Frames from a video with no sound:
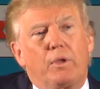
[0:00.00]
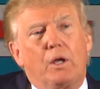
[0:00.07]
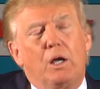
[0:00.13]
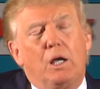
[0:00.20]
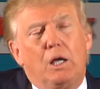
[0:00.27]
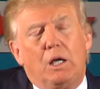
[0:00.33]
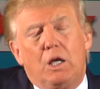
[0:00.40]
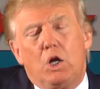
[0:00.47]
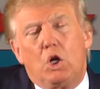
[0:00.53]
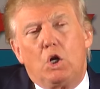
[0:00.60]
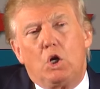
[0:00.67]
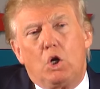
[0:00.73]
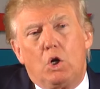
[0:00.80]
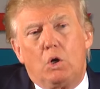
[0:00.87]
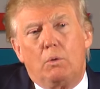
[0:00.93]
uh,
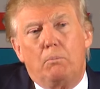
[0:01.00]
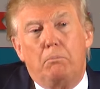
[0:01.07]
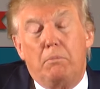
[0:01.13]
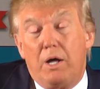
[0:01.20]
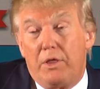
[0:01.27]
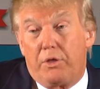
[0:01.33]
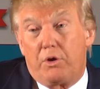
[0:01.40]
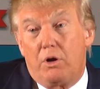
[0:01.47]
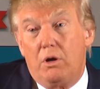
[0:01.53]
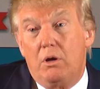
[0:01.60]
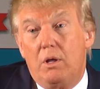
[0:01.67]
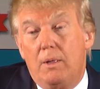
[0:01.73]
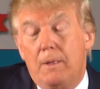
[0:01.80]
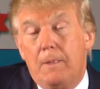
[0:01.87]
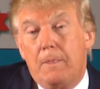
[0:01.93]
her mother
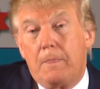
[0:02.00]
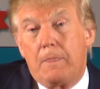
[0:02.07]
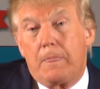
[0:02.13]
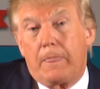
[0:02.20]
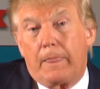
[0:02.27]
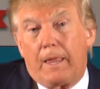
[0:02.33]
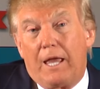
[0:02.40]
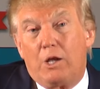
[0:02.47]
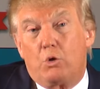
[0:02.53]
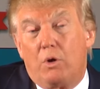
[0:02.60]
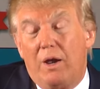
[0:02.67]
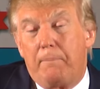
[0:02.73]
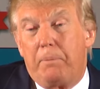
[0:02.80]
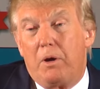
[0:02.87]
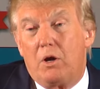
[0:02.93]
and
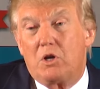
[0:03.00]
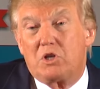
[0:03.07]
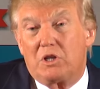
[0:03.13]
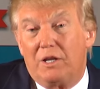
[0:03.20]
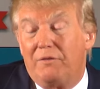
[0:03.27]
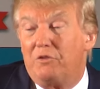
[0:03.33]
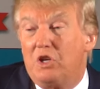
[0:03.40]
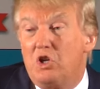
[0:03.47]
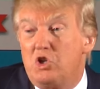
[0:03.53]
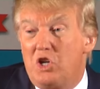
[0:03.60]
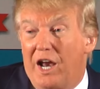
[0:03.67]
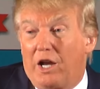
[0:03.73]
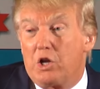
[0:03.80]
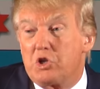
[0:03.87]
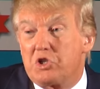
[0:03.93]
grandparents lived in
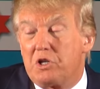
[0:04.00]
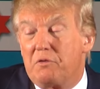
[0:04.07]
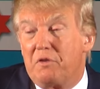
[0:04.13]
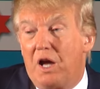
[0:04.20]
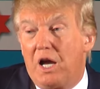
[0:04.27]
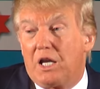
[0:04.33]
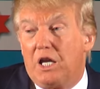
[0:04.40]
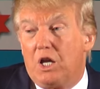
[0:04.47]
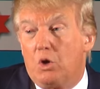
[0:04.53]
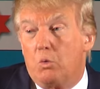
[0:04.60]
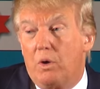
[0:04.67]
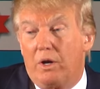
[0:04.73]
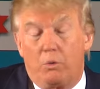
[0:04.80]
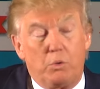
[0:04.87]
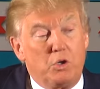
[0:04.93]
Czechoslovakia when it